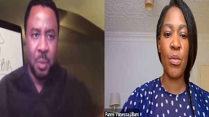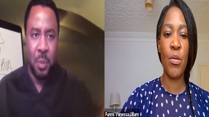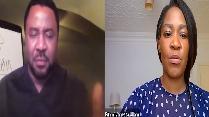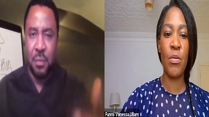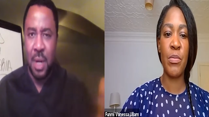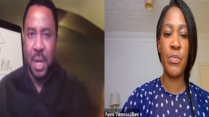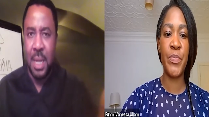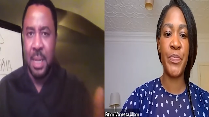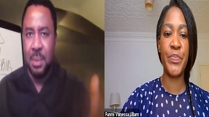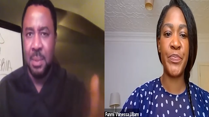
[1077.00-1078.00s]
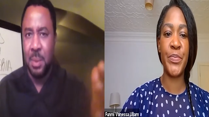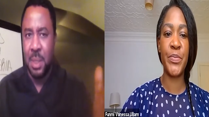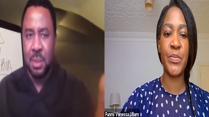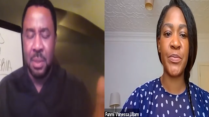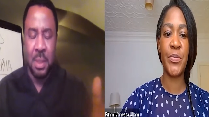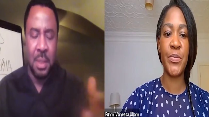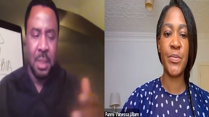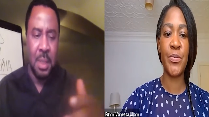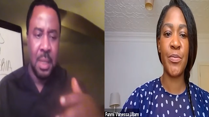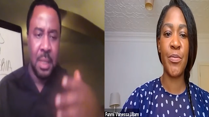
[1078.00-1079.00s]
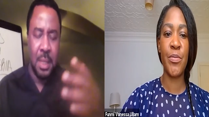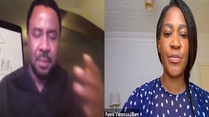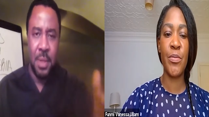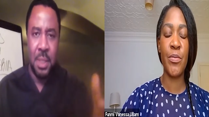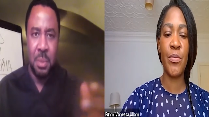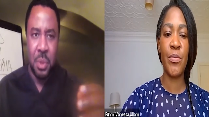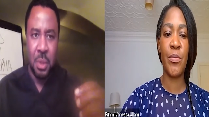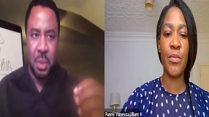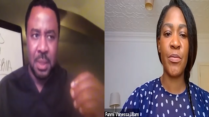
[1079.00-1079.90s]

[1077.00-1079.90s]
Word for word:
Speaker 1: when we fry and when we cook, the vegetables